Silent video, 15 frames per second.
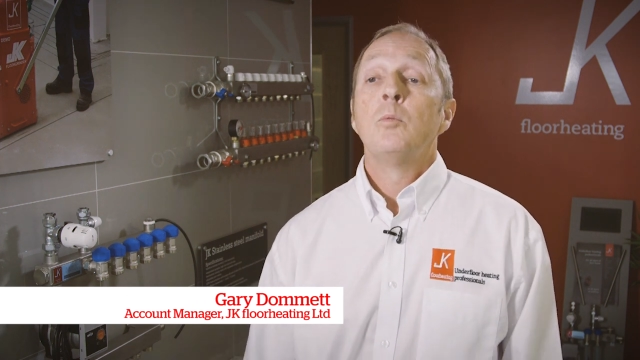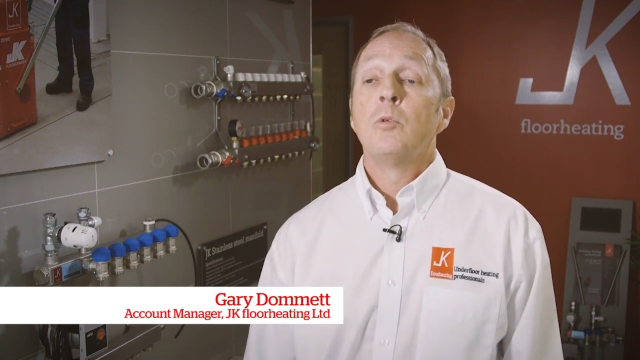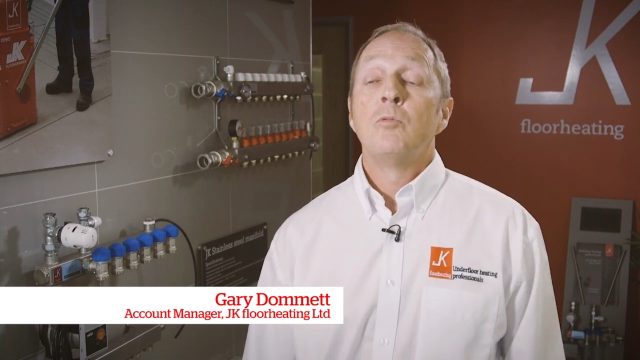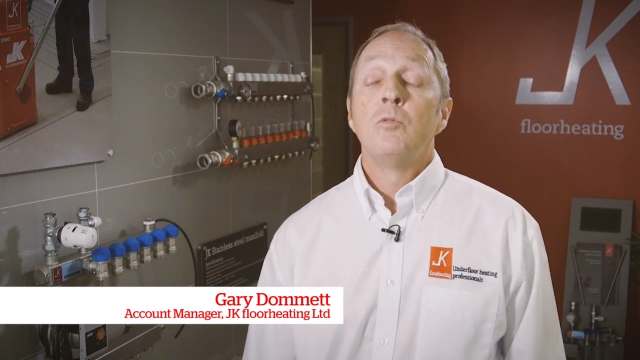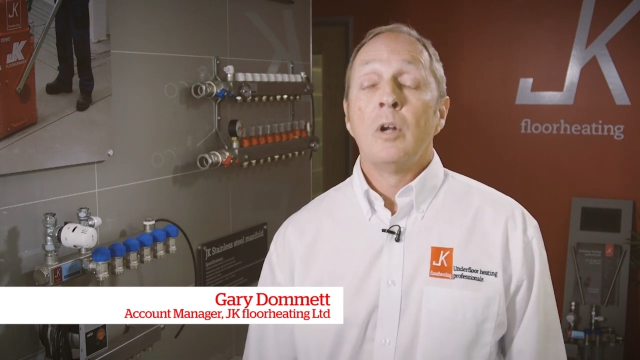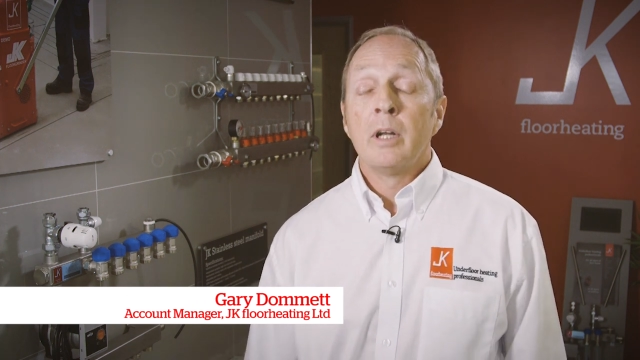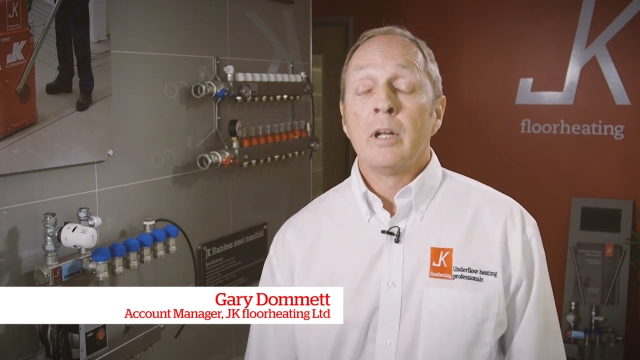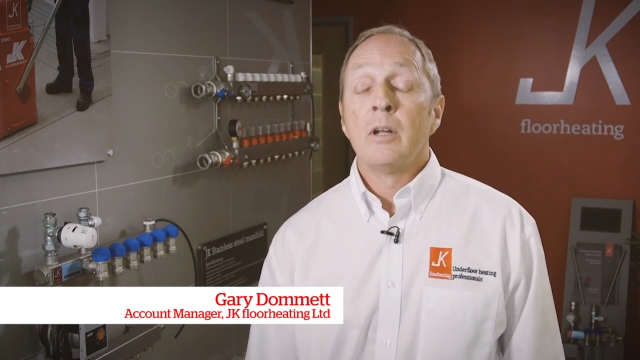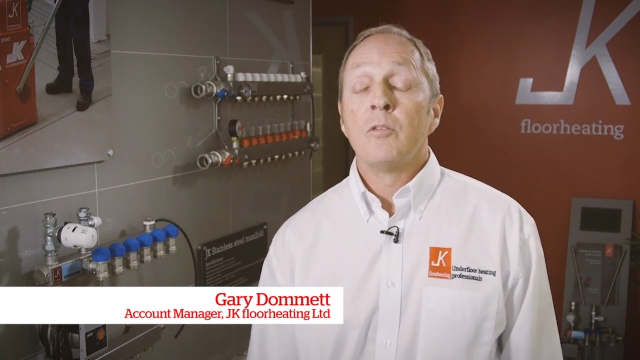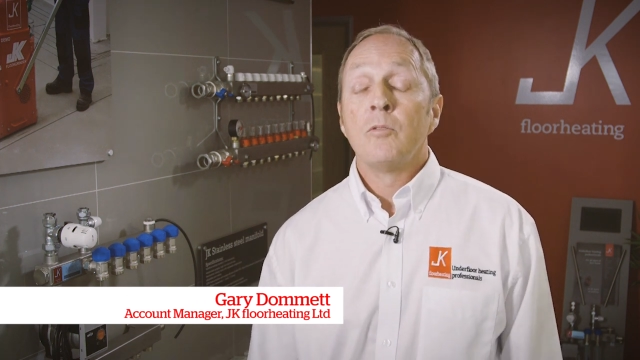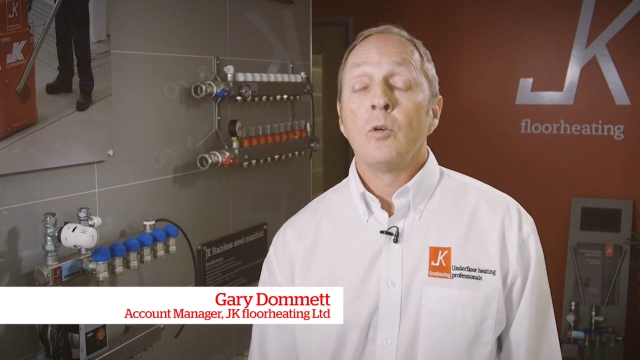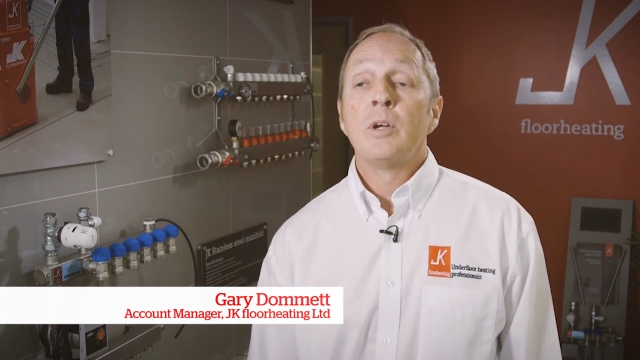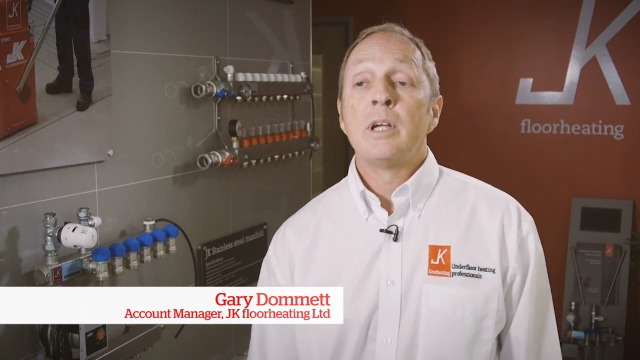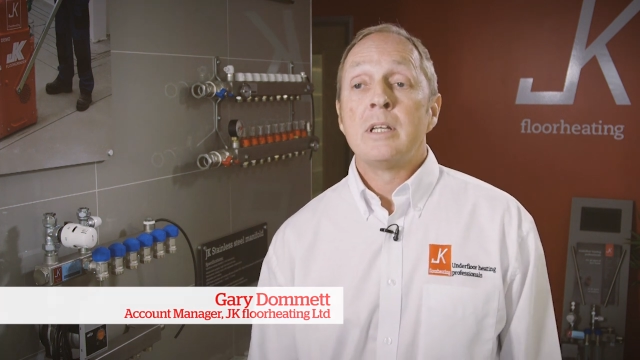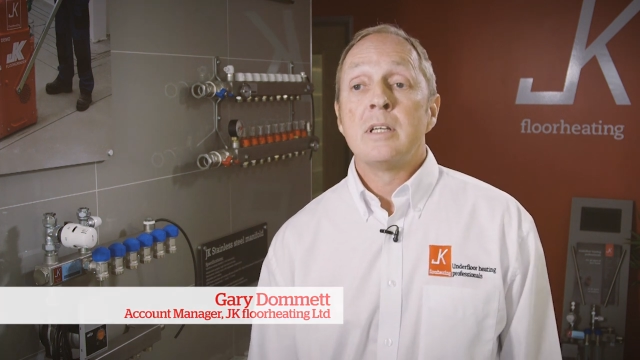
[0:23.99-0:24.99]
would run an
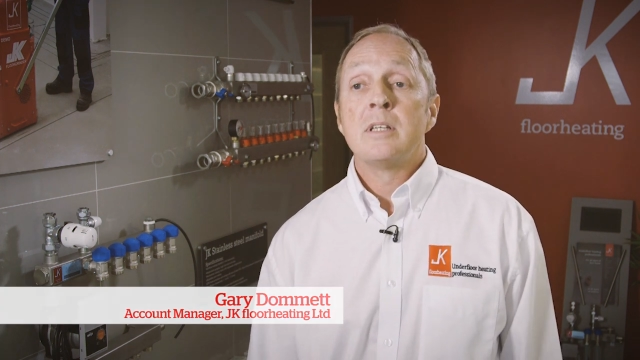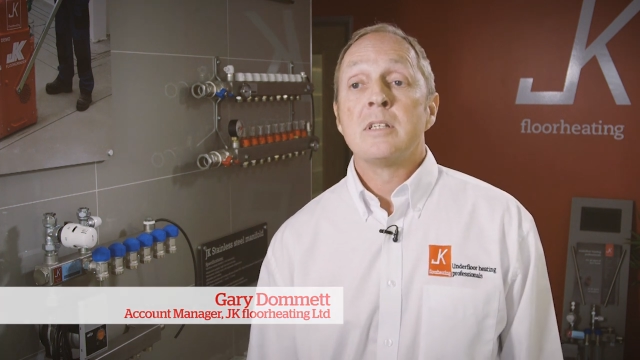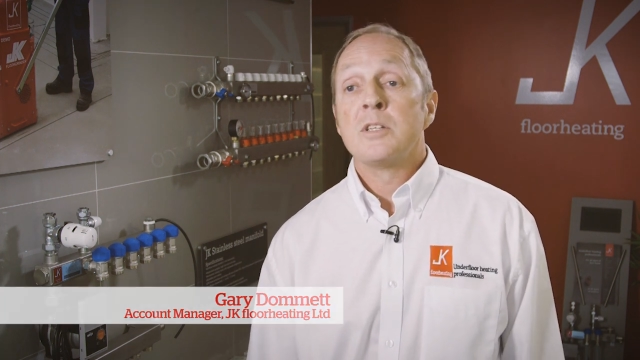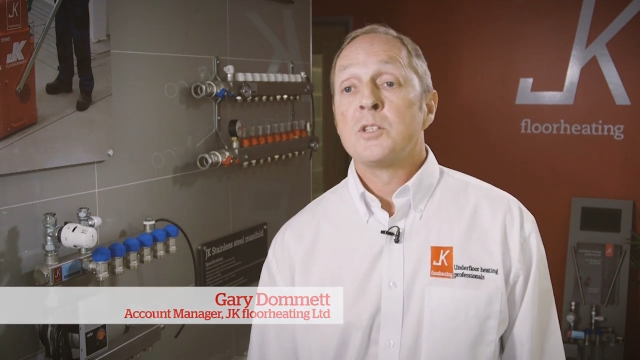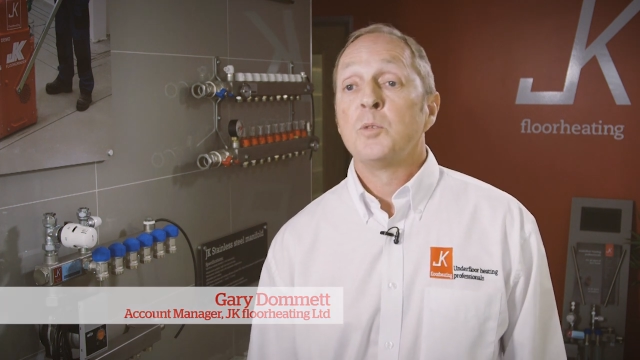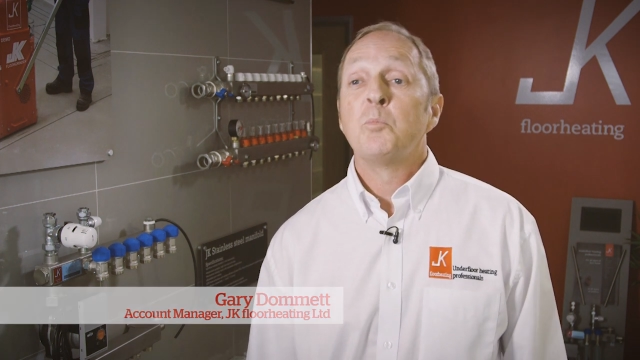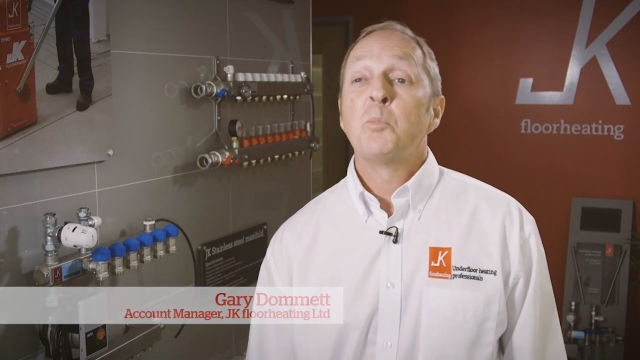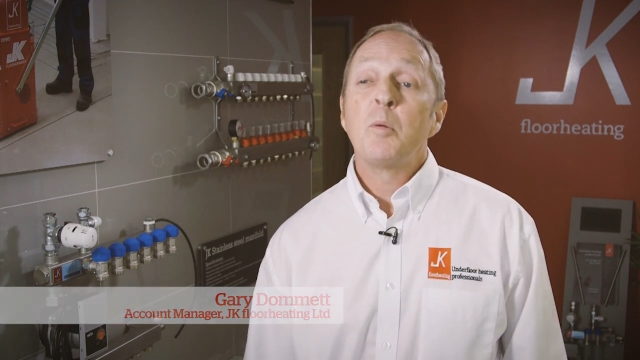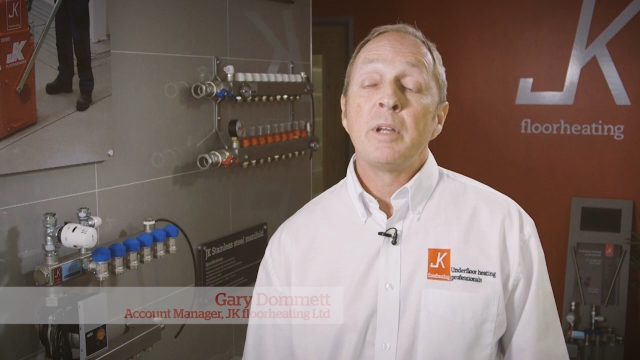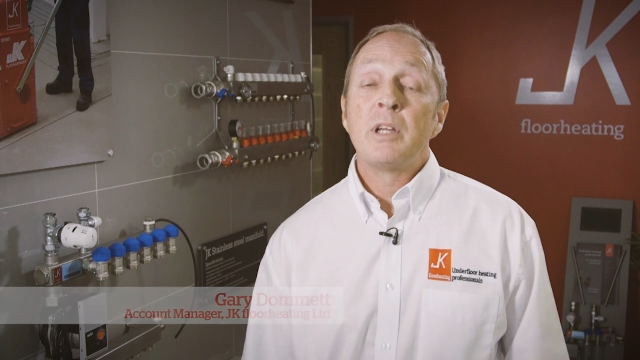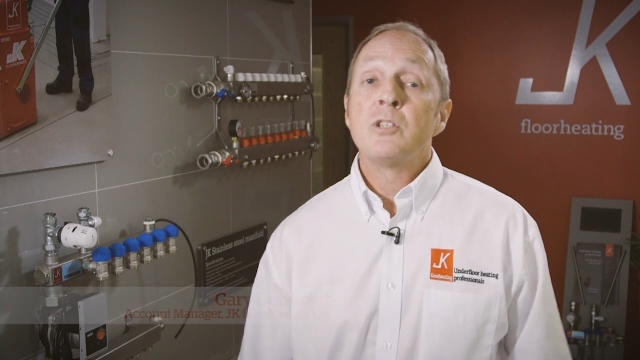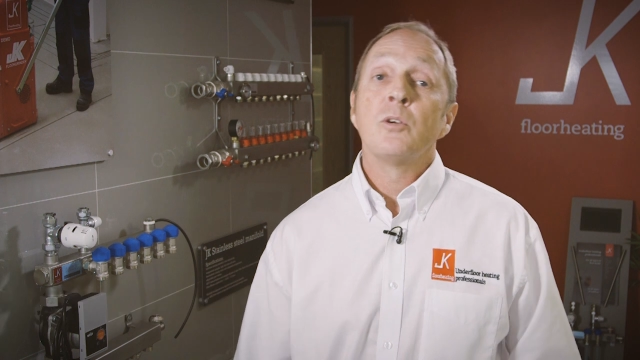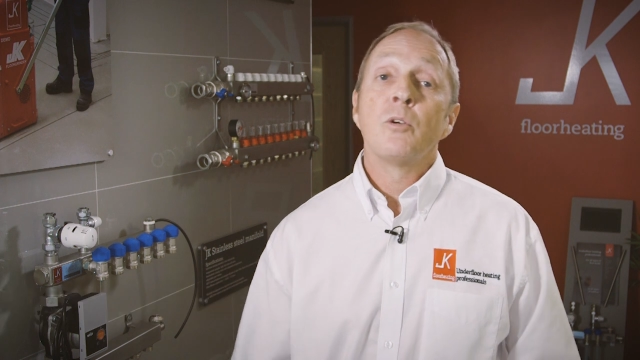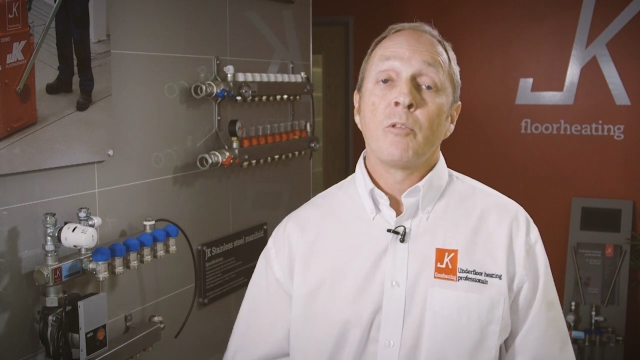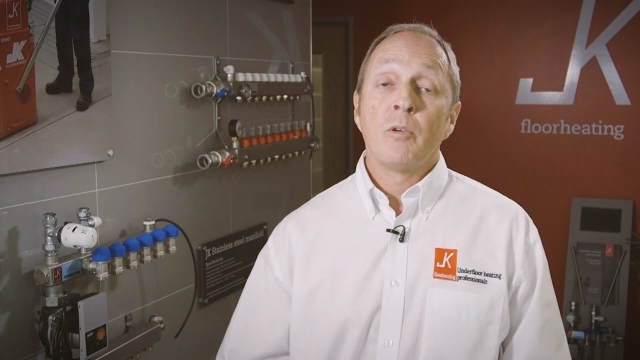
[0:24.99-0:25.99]
underfloor heating system probably 2 or